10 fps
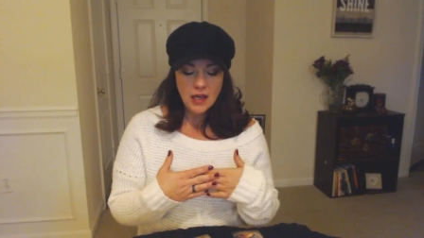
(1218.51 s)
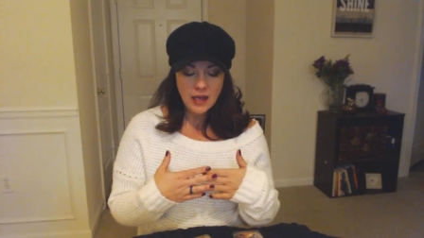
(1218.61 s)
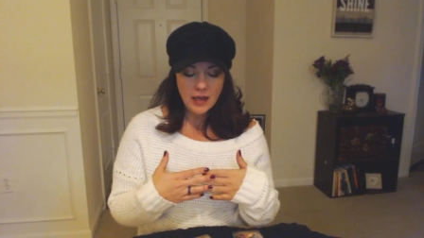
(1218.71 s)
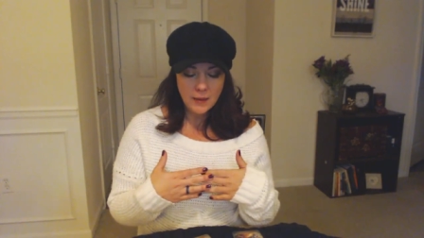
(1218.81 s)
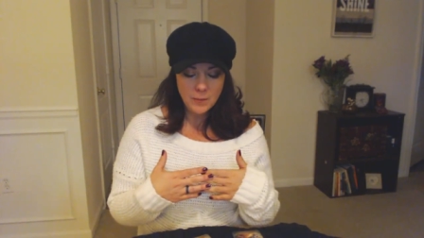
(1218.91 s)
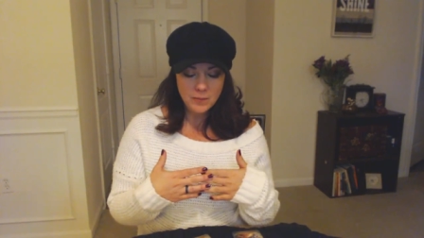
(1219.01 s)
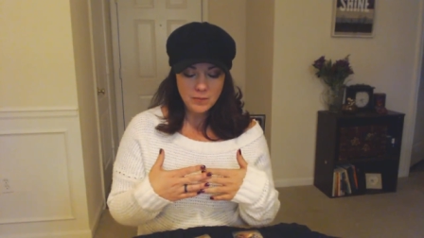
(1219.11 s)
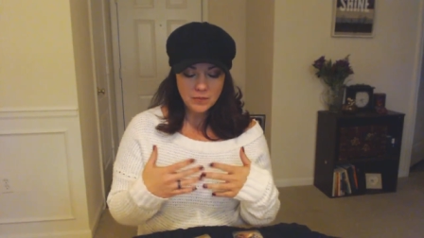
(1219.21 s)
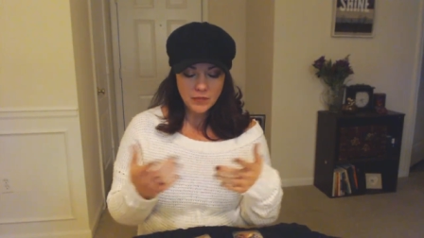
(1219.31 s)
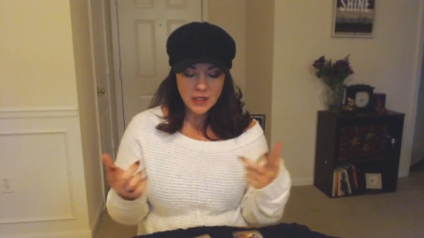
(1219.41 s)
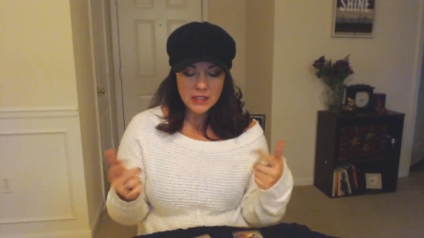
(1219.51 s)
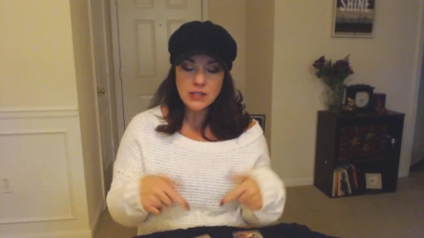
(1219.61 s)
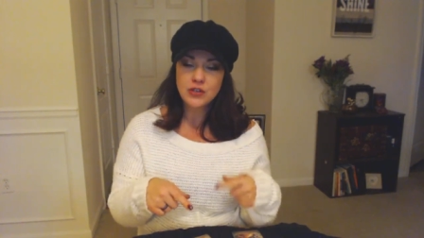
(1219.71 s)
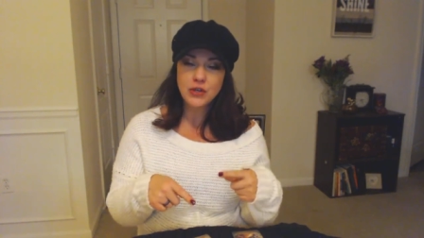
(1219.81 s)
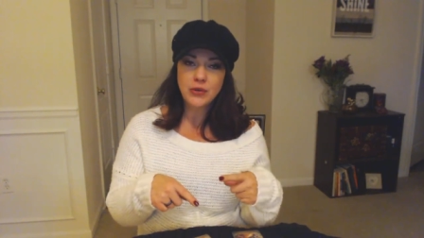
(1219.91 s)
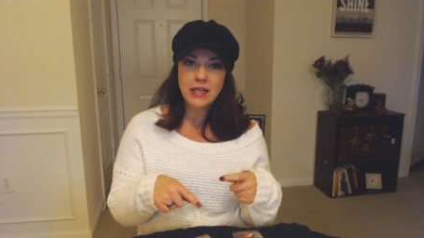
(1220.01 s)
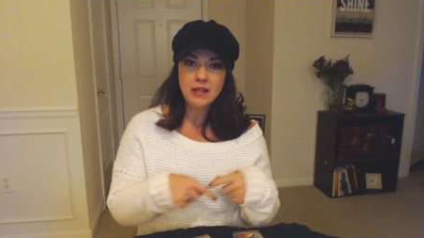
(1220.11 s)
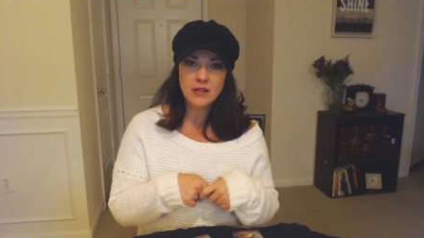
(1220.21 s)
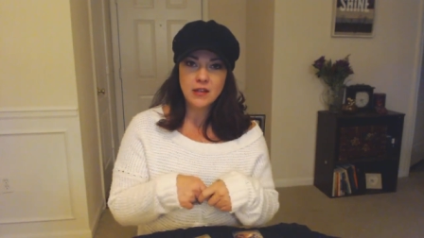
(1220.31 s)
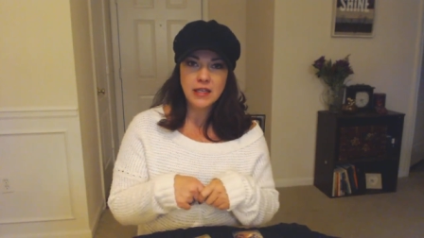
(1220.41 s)
um, consider
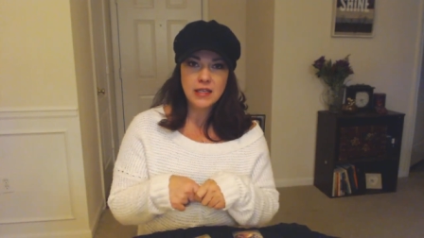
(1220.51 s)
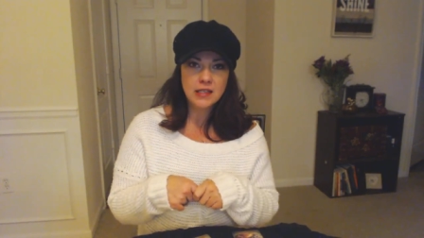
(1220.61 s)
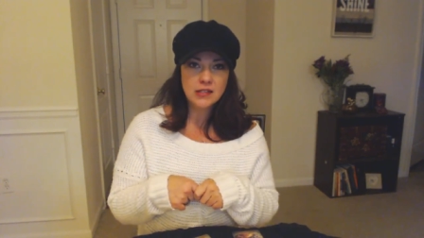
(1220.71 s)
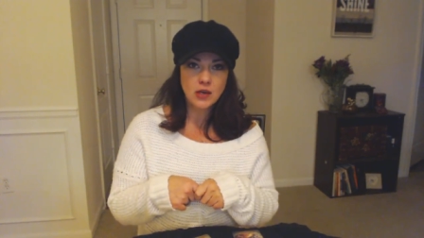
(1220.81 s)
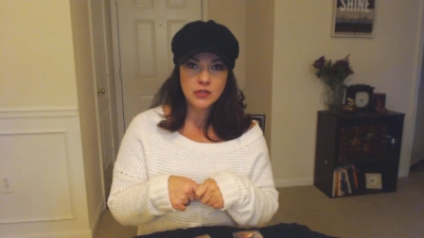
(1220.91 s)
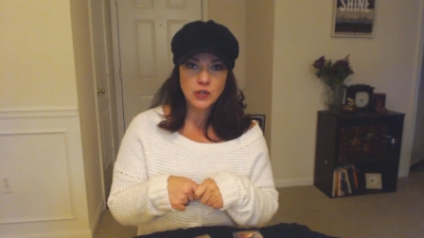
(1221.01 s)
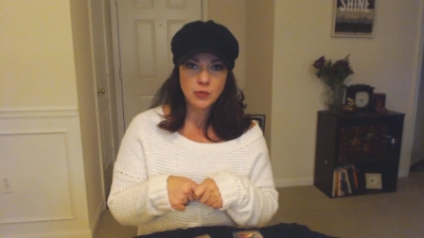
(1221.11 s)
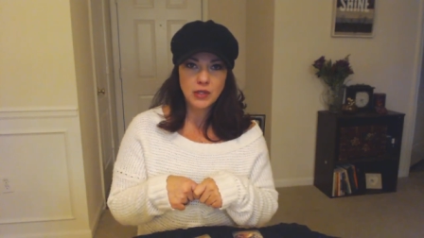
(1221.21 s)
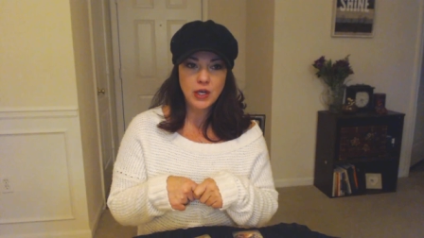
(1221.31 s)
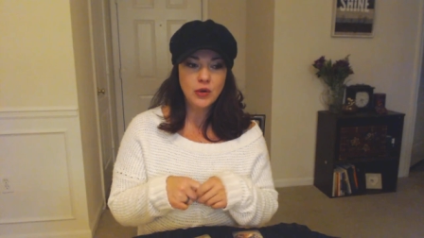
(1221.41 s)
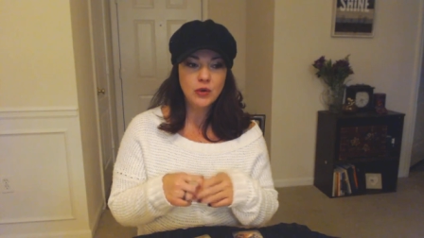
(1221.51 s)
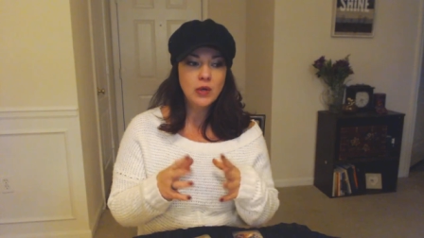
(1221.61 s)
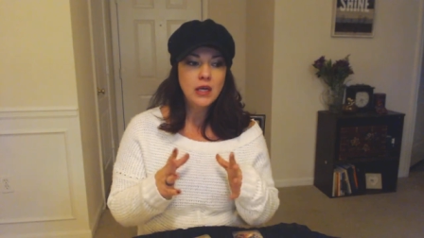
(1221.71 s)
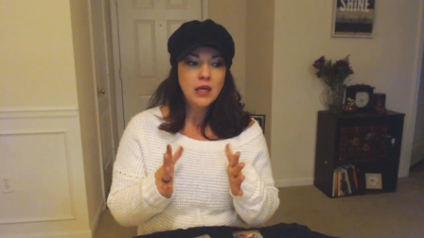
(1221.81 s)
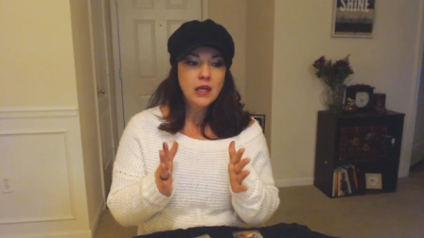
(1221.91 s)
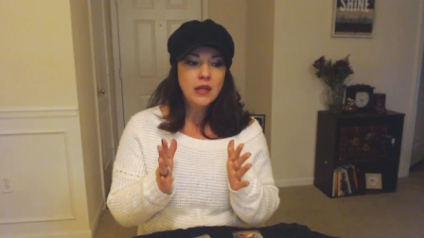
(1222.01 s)
donating. The link is also below.